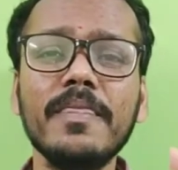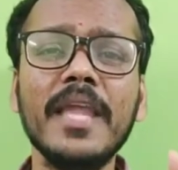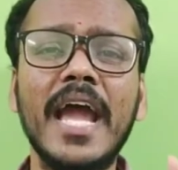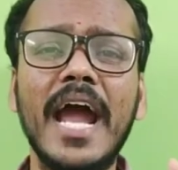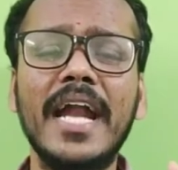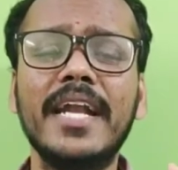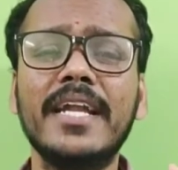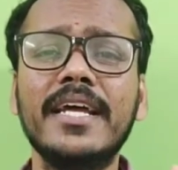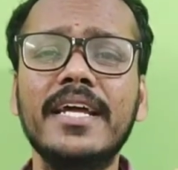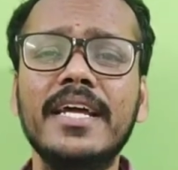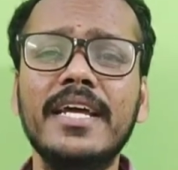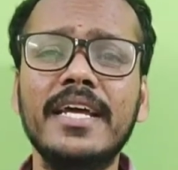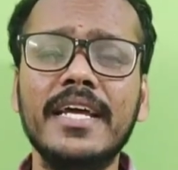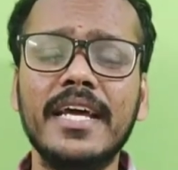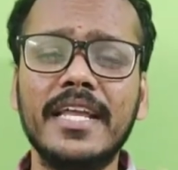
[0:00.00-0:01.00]
And
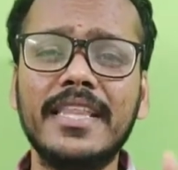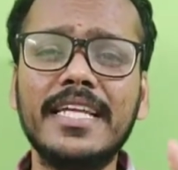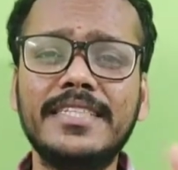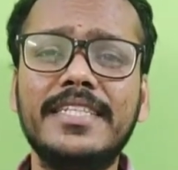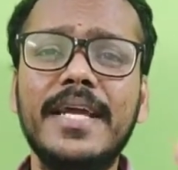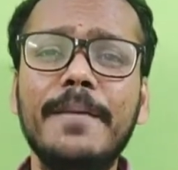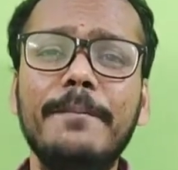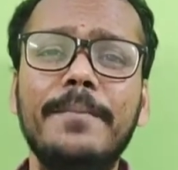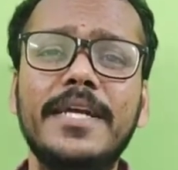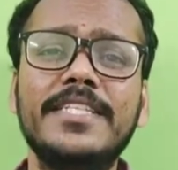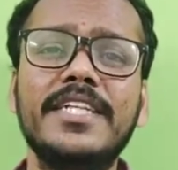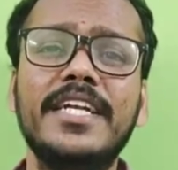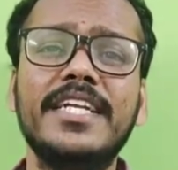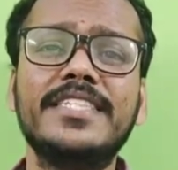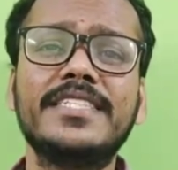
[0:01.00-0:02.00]
the same
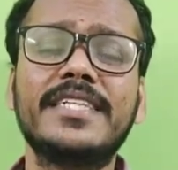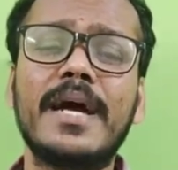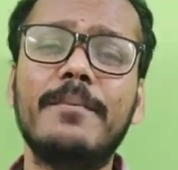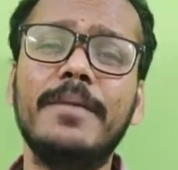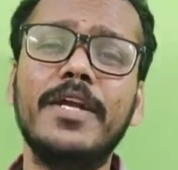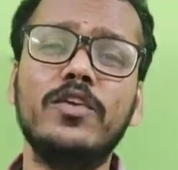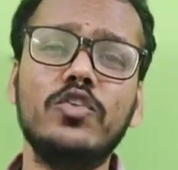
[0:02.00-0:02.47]
patient is coming